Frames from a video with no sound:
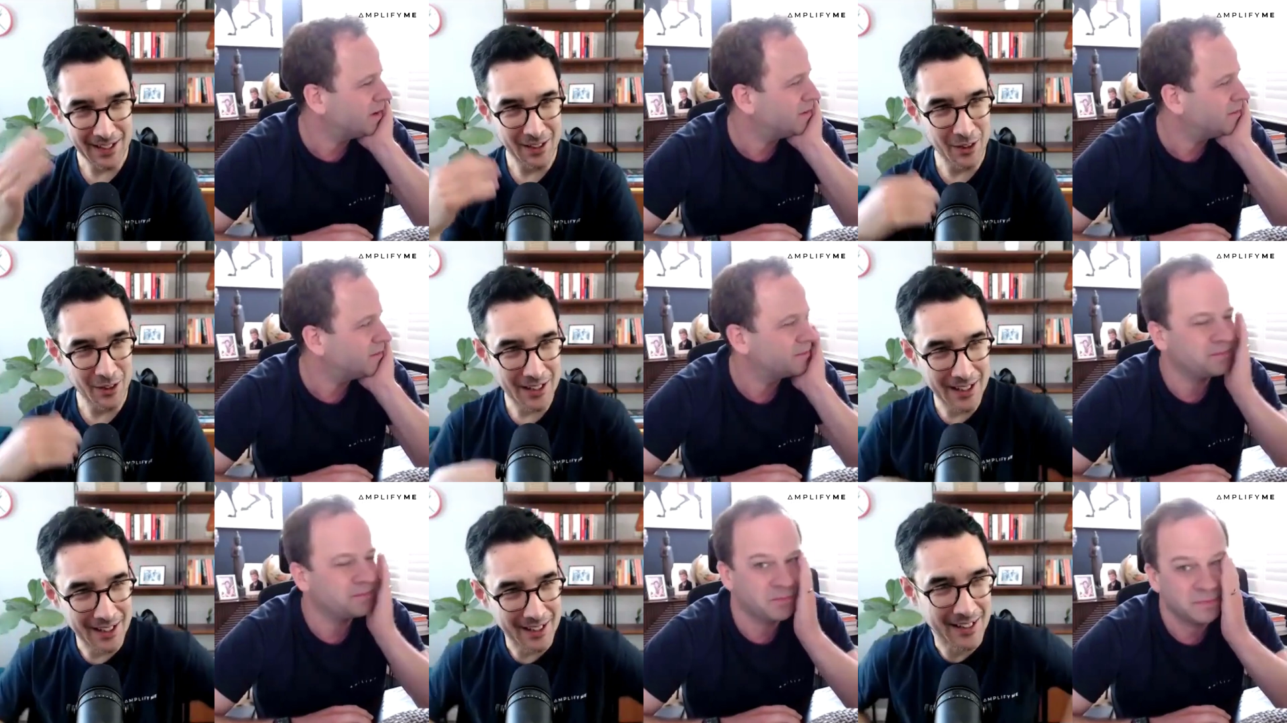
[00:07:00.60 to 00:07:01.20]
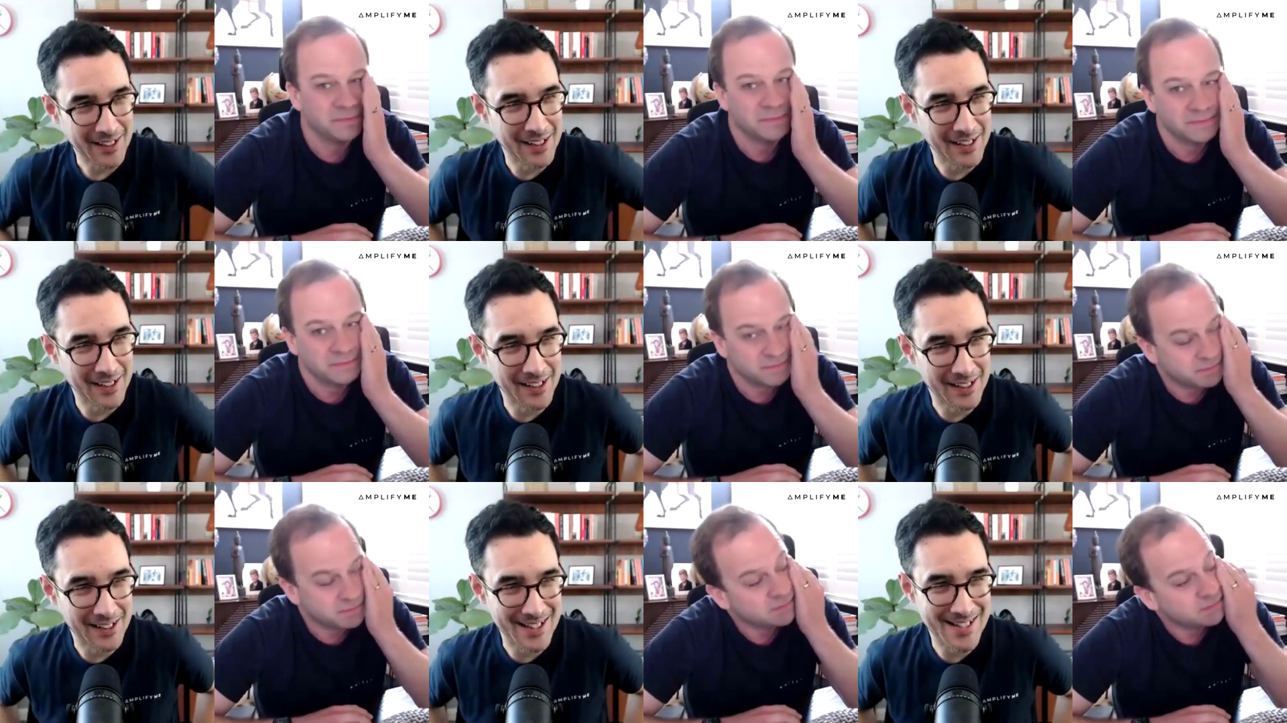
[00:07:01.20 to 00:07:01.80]
Speaker 1: then looking at
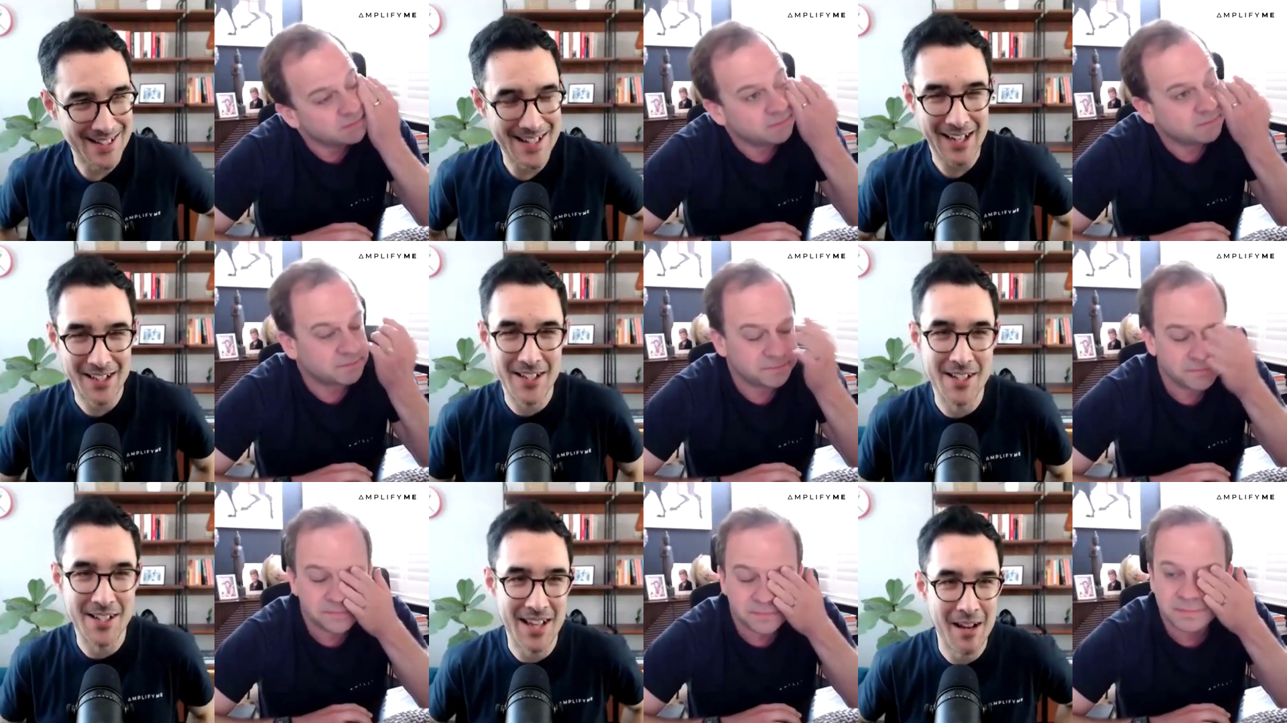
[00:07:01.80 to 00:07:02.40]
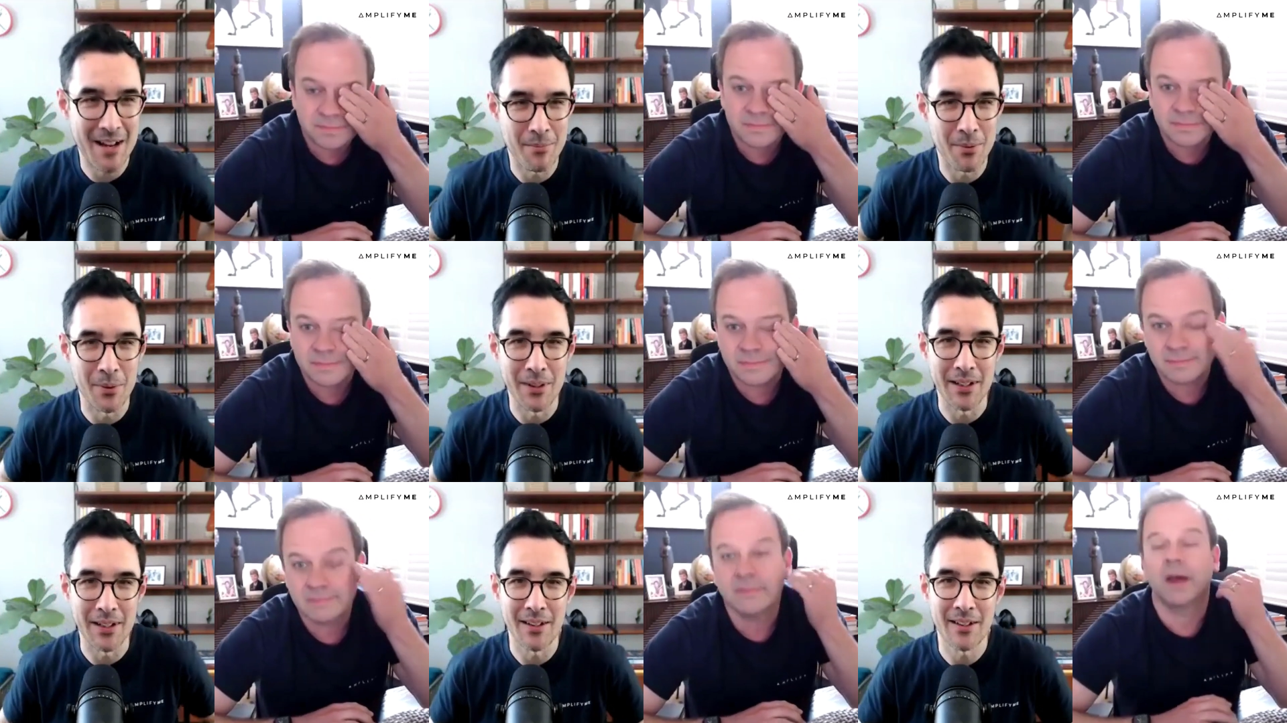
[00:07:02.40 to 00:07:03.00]
the the sector
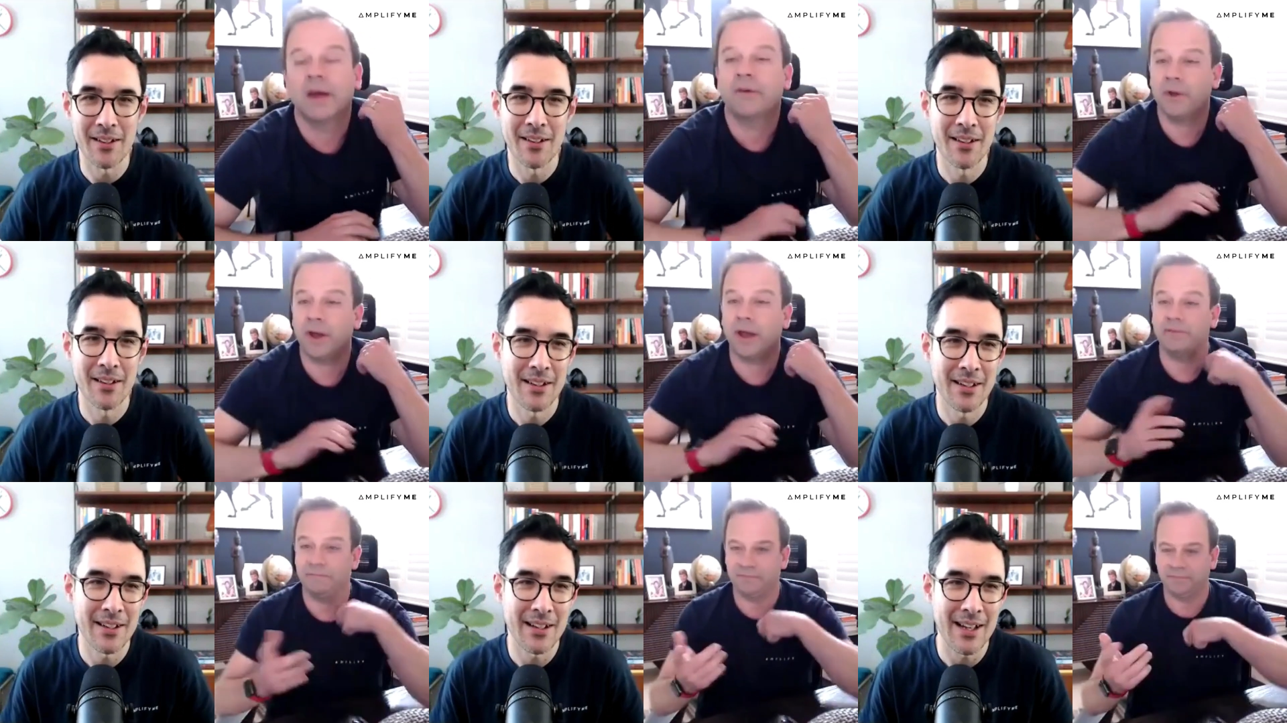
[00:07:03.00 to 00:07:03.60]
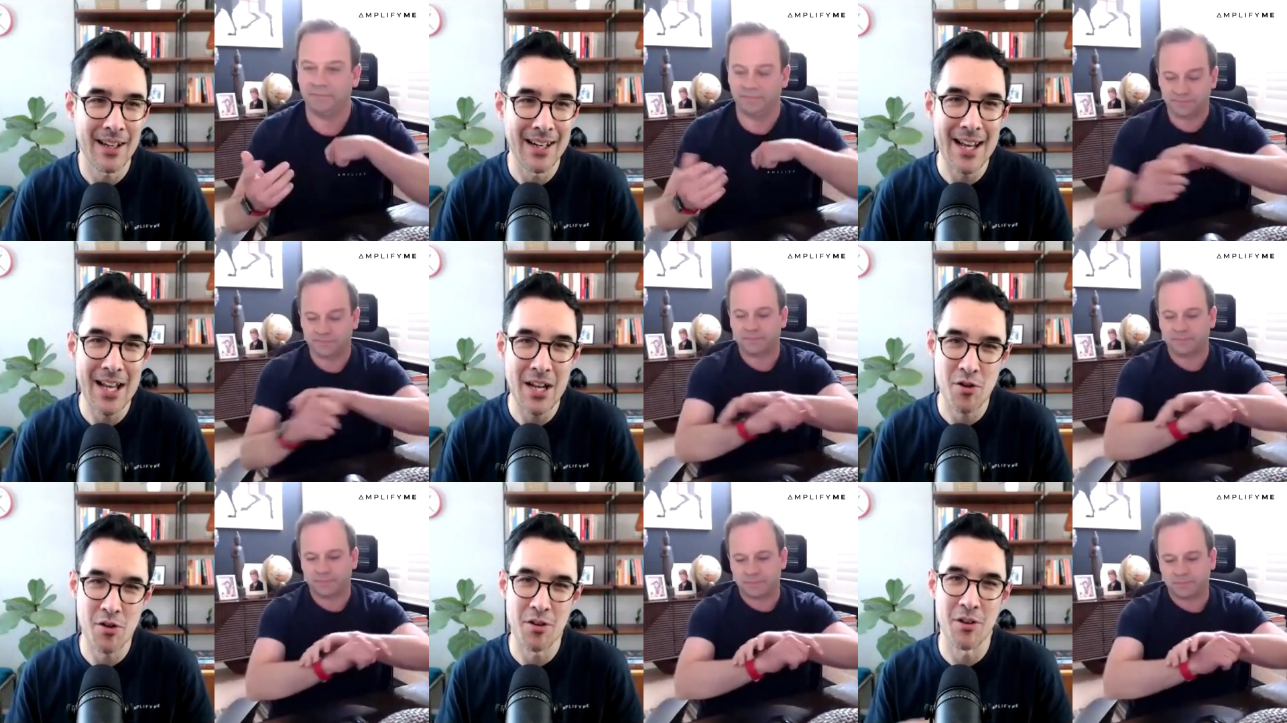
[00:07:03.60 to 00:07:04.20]
standpoint, right?
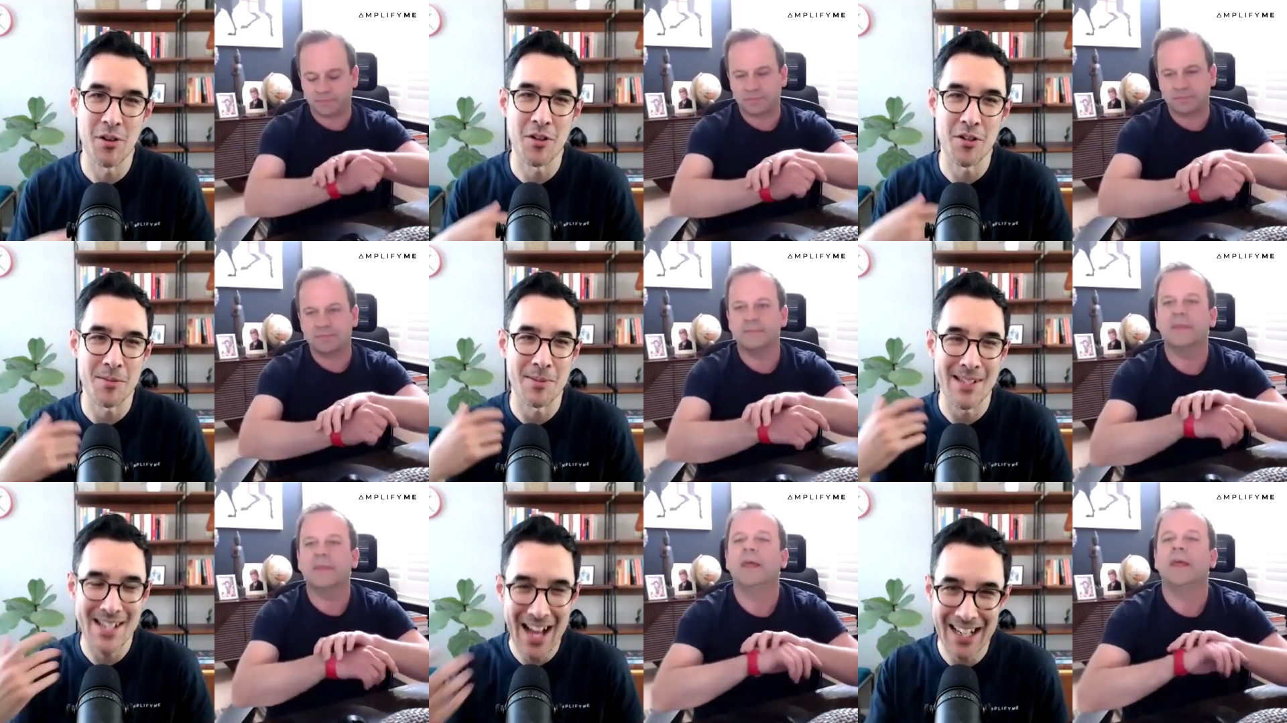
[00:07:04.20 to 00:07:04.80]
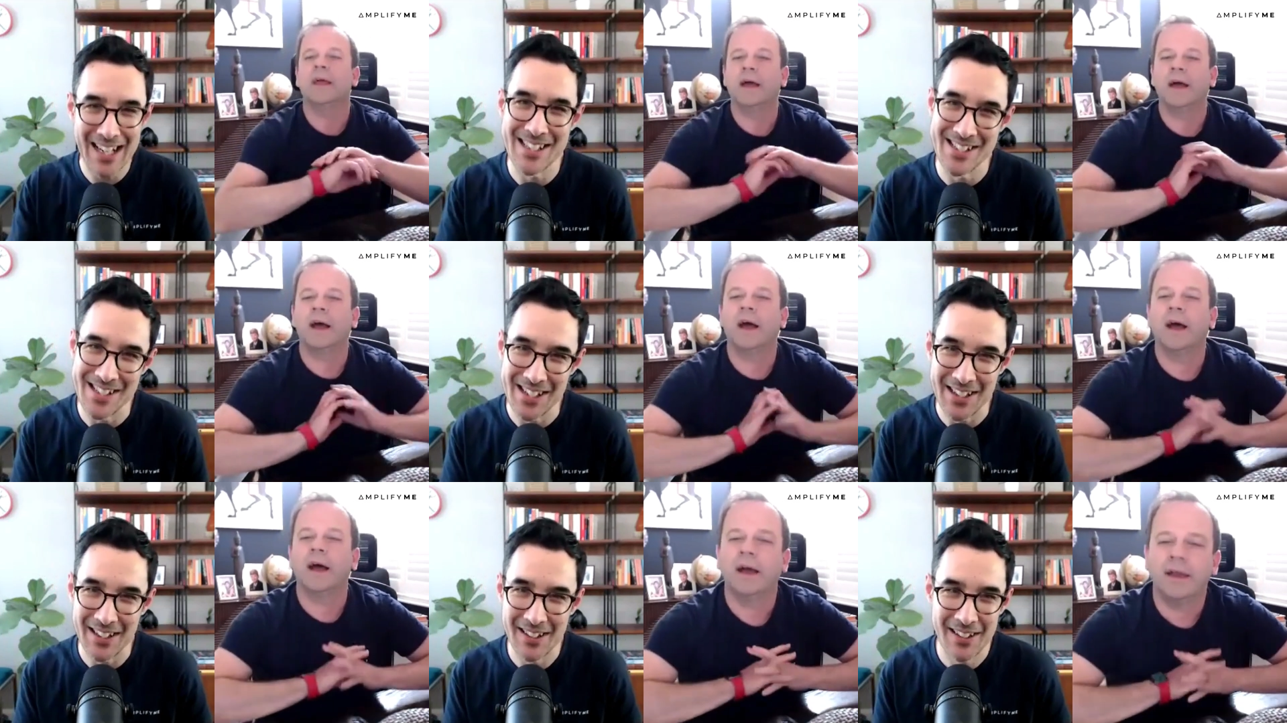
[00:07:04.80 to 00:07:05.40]
Leisure and
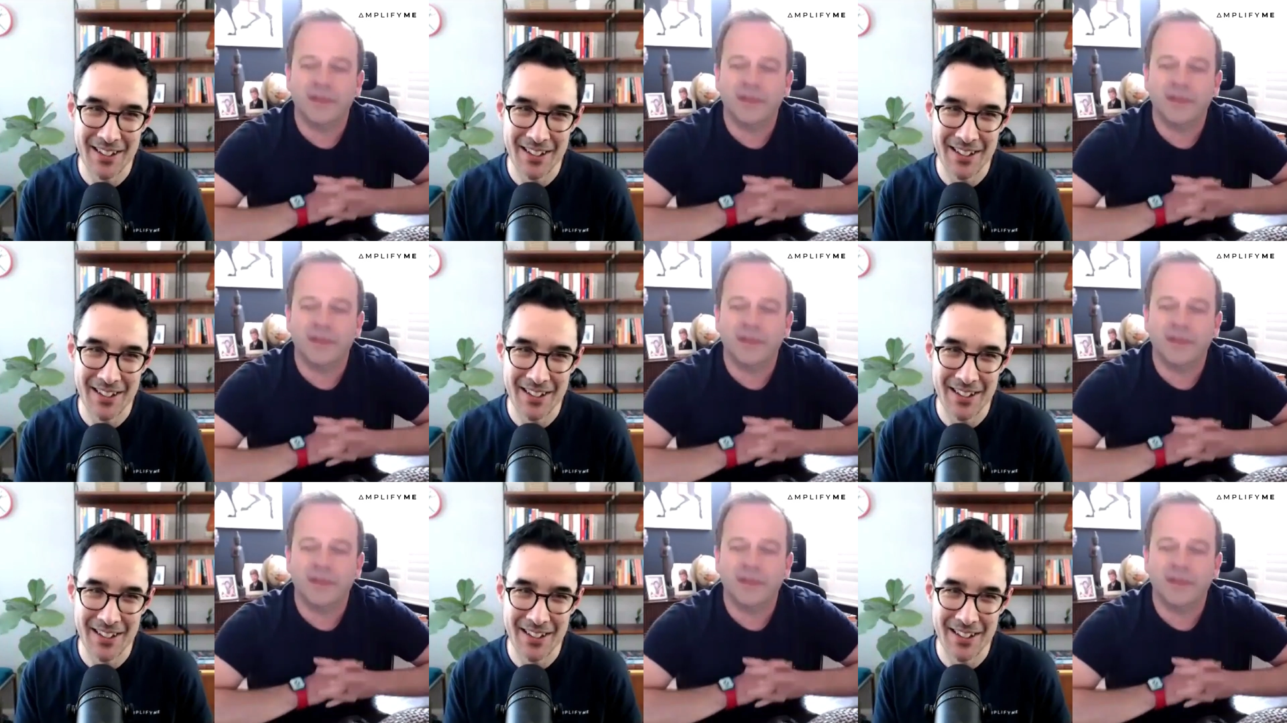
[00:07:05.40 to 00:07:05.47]
hospitality